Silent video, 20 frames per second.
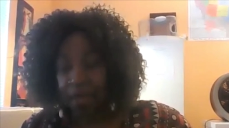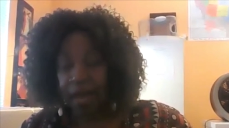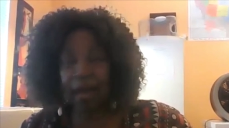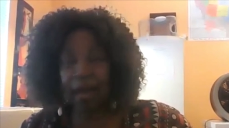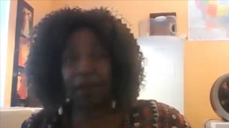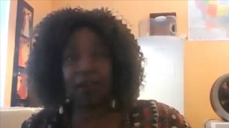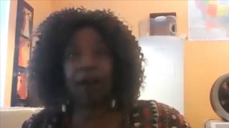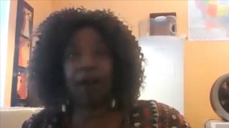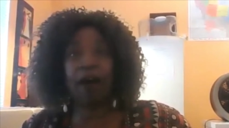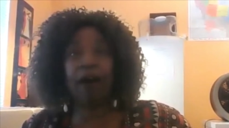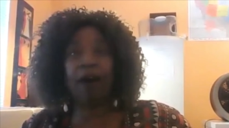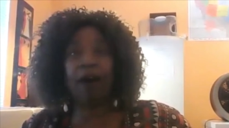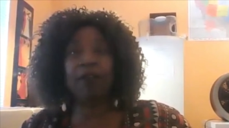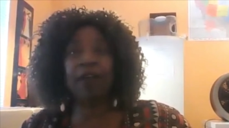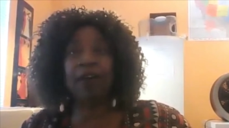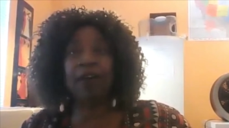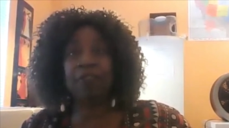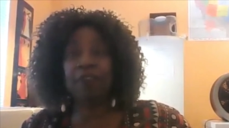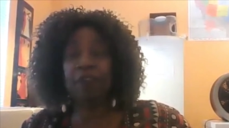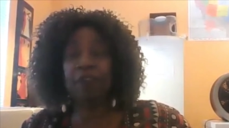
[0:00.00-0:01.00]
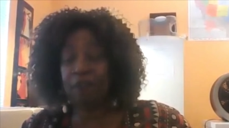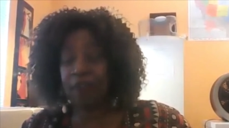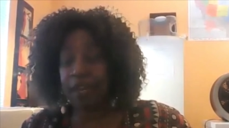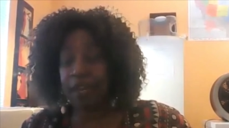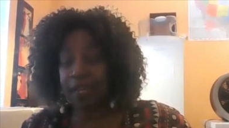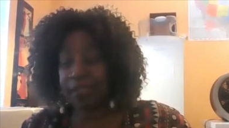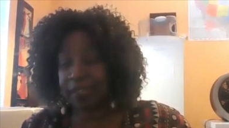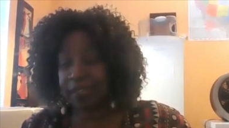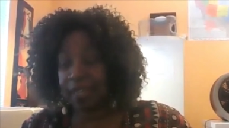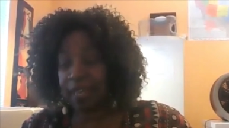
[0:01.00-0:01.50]
I called other
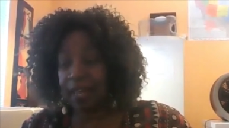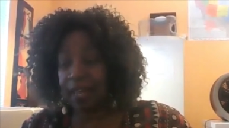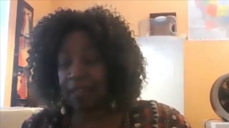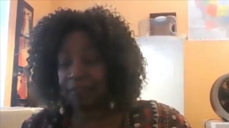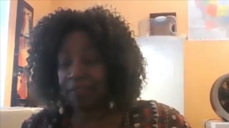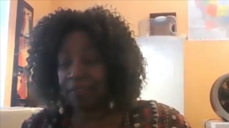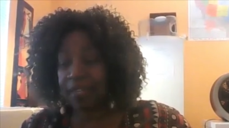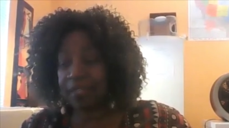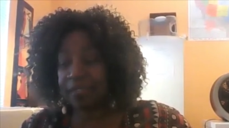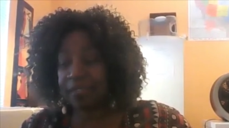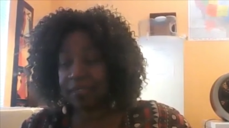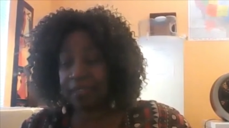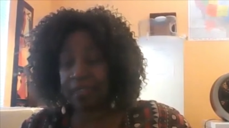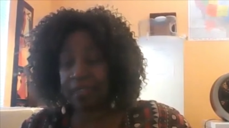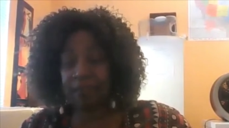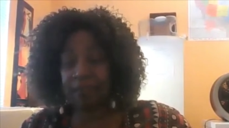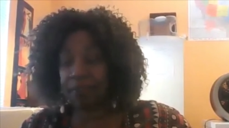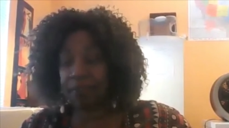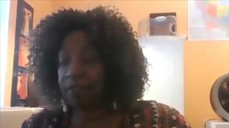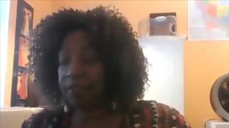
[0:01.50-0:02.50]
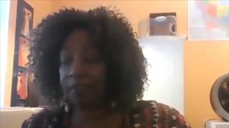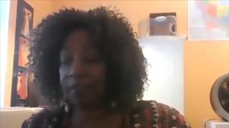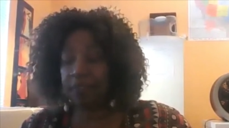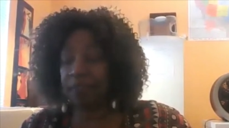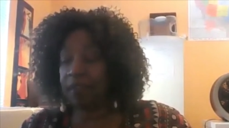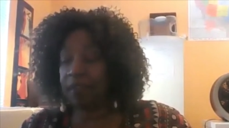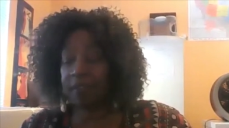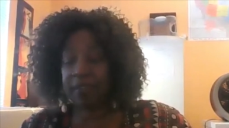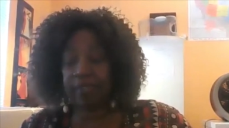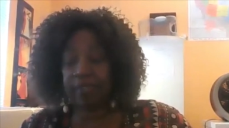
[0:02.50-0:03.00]
vets and they said
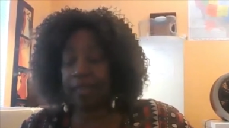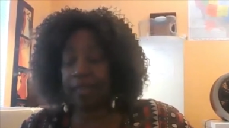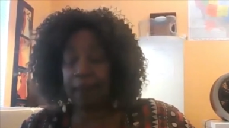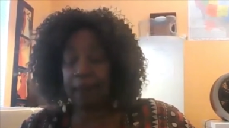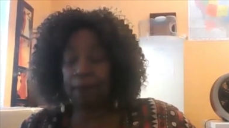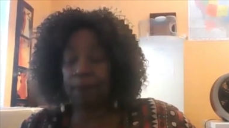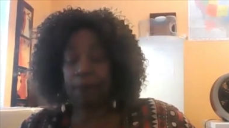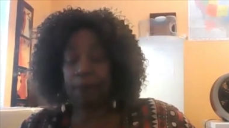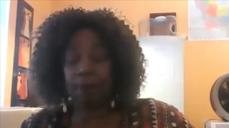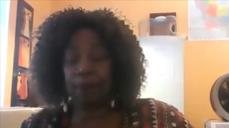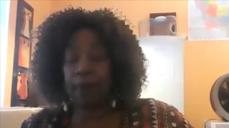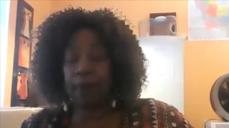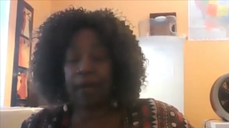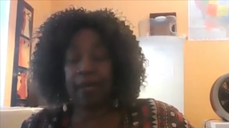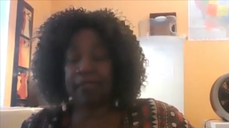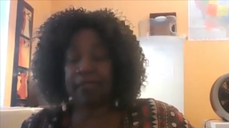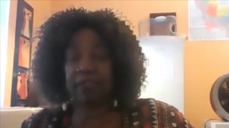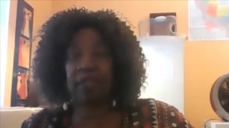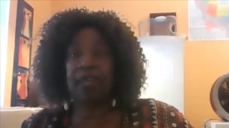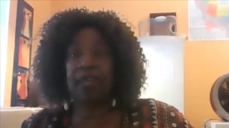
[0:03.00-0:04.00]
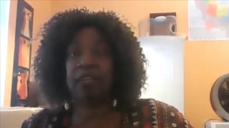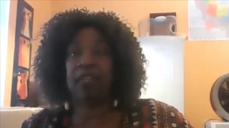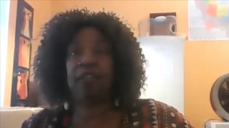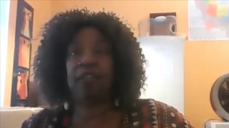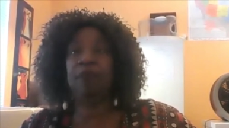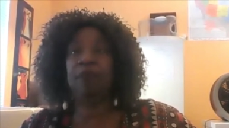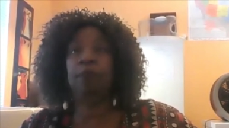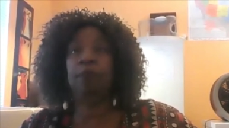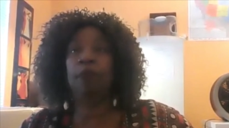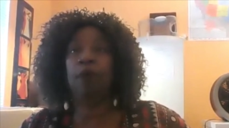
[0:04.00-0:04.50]
the same price and
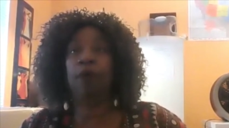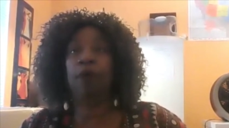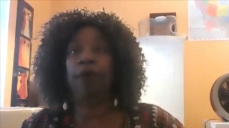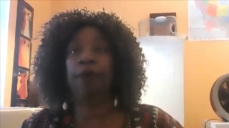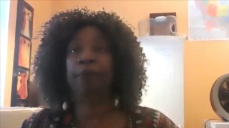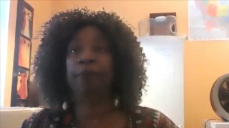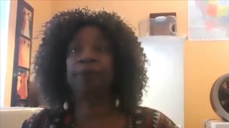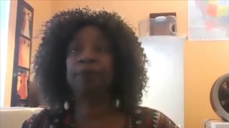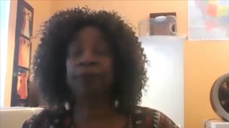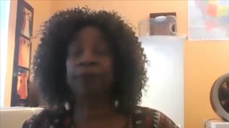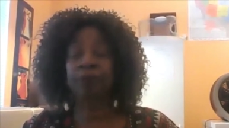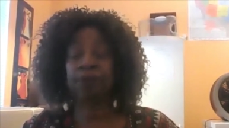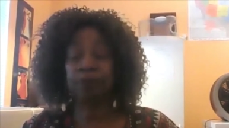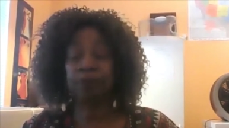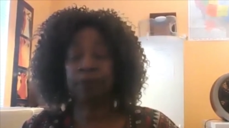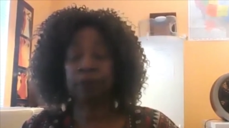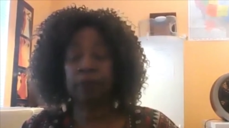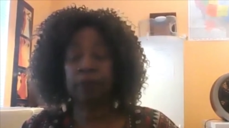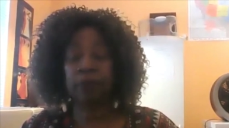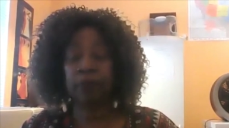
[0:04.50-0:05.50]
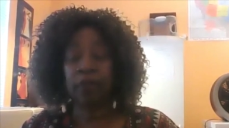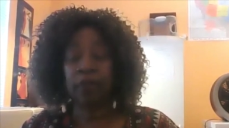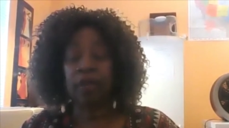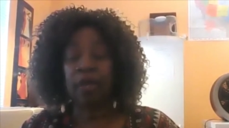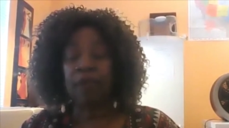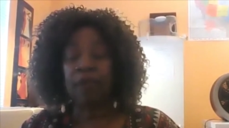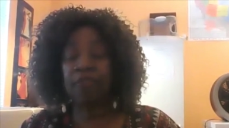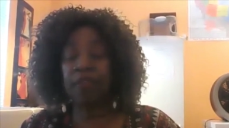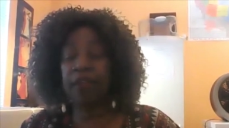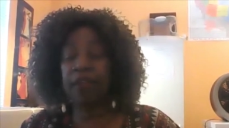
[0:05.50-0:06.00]
even more.
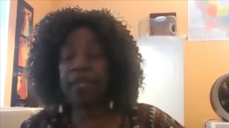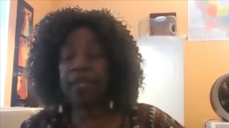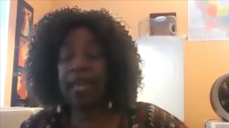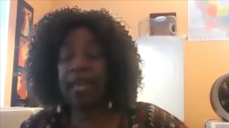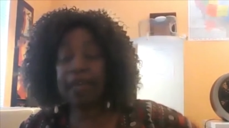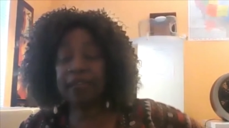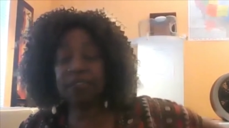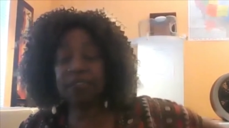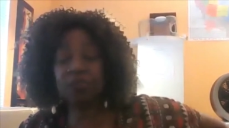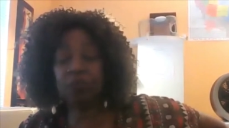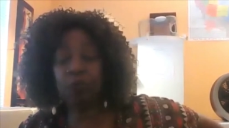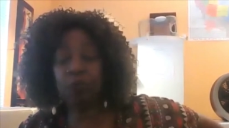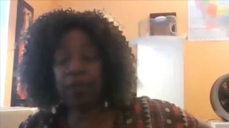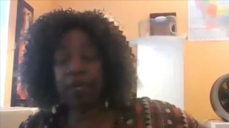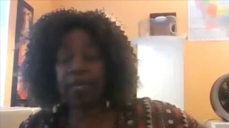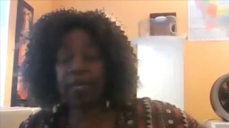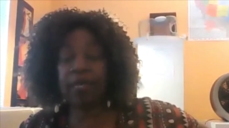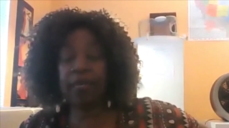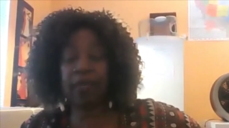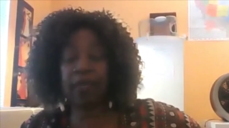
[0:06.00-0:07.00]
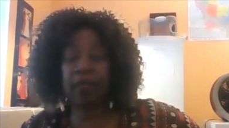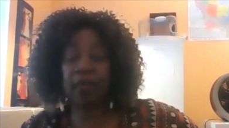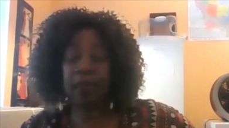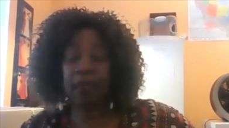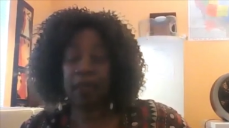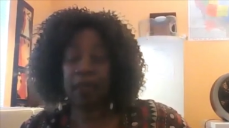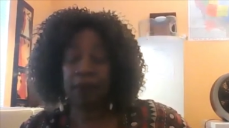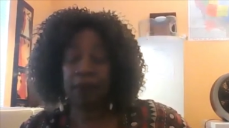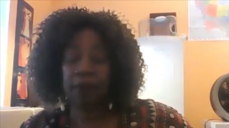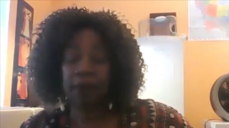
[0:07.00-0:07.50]
The next week,
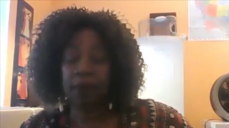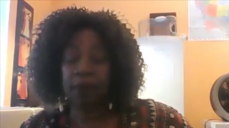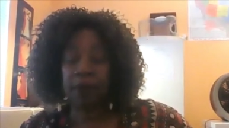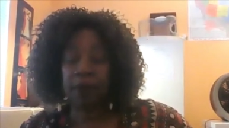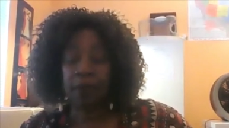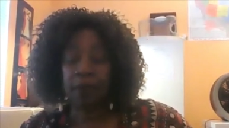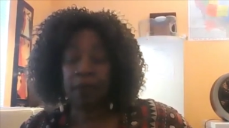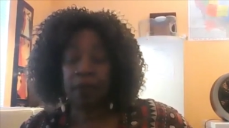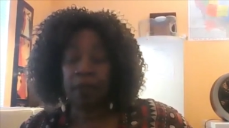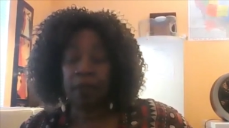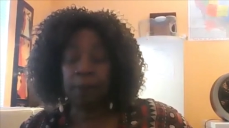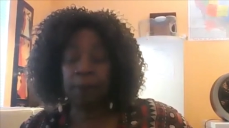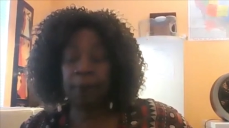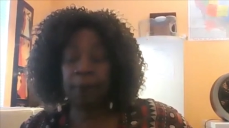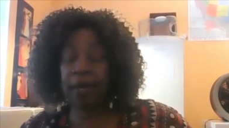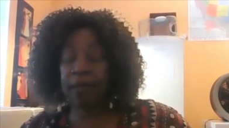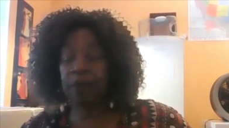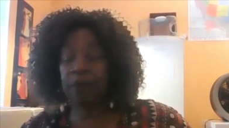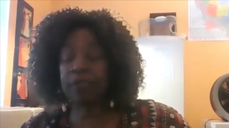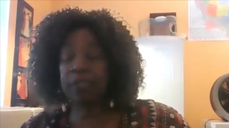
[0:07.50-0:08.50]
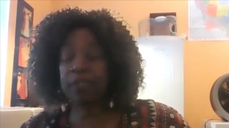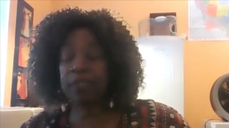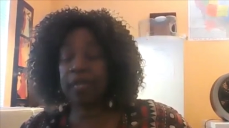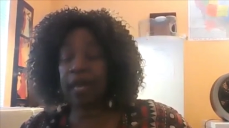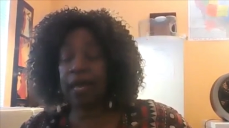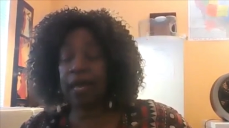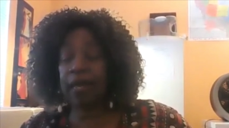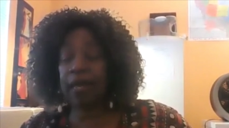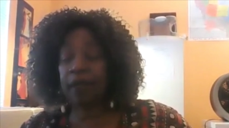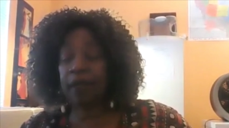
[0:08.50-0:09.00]
Puddles and
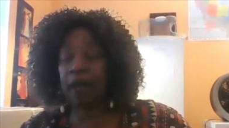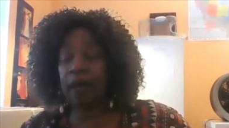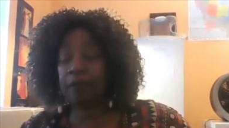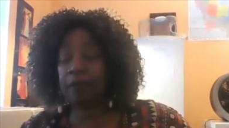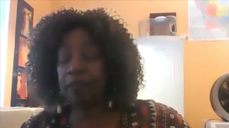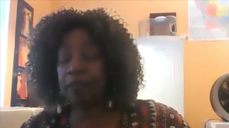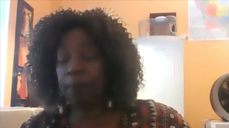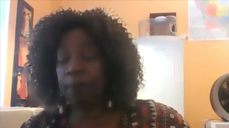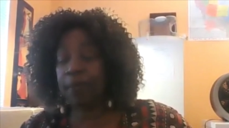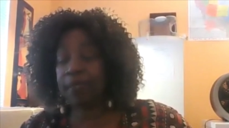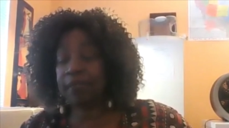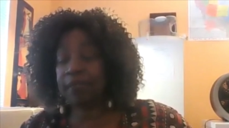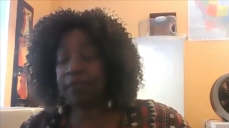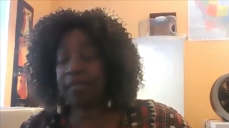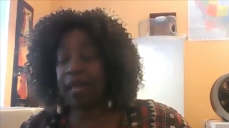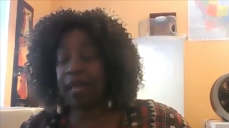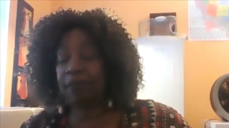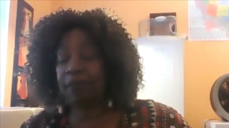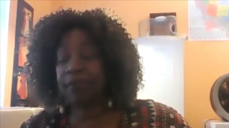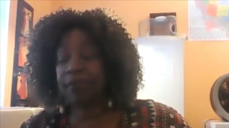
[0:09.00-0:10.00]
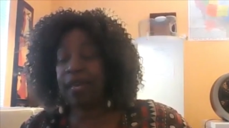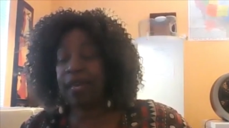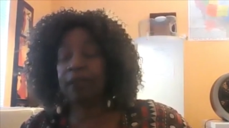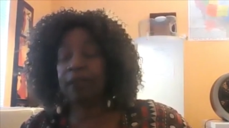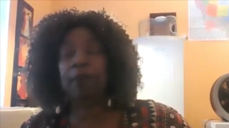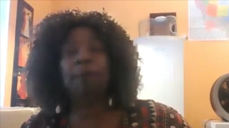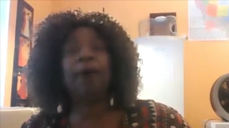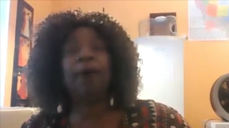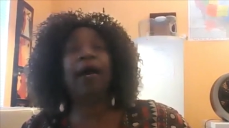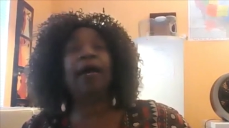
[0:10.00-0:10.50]
I caught the bus downtown
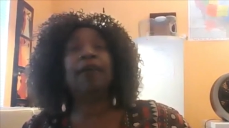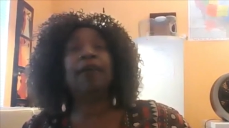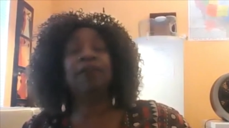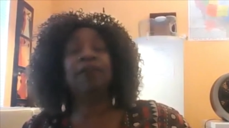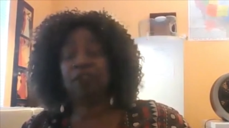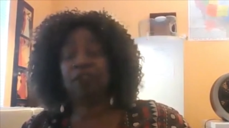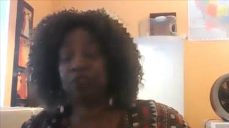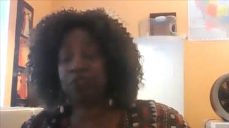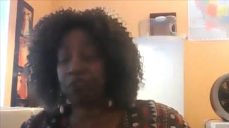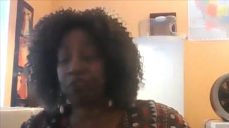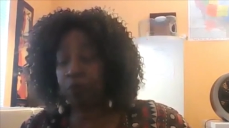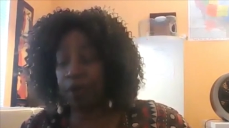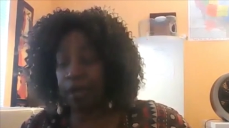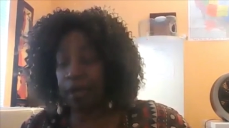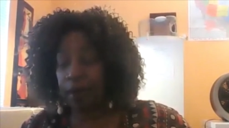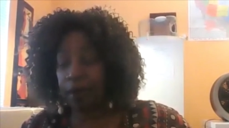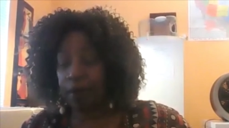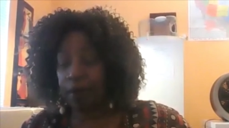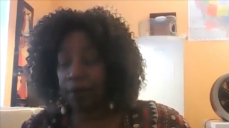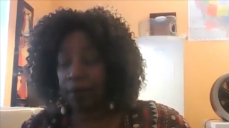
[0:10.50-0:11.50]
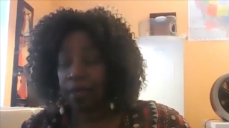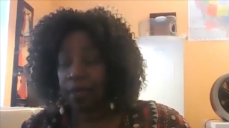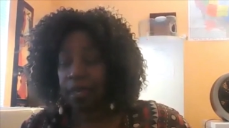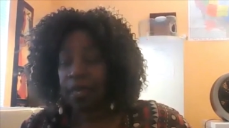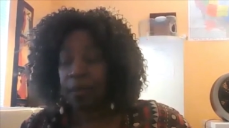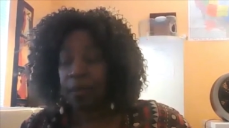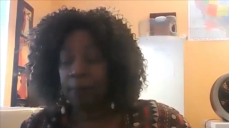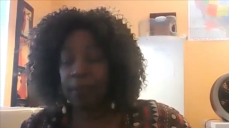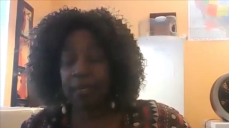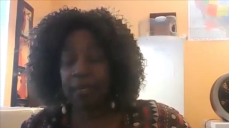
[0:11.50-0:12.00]
to Pioneer Square
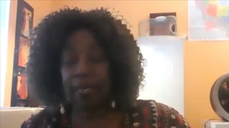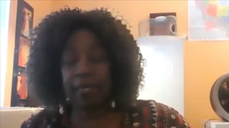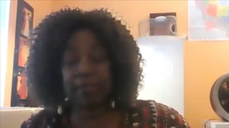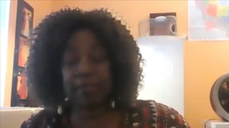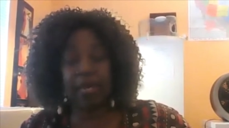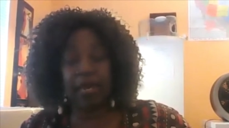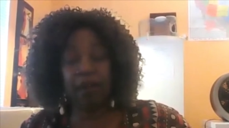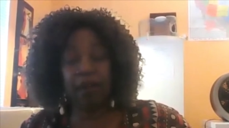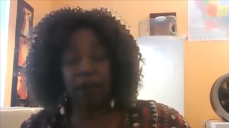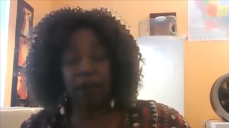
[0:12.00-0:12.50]
because I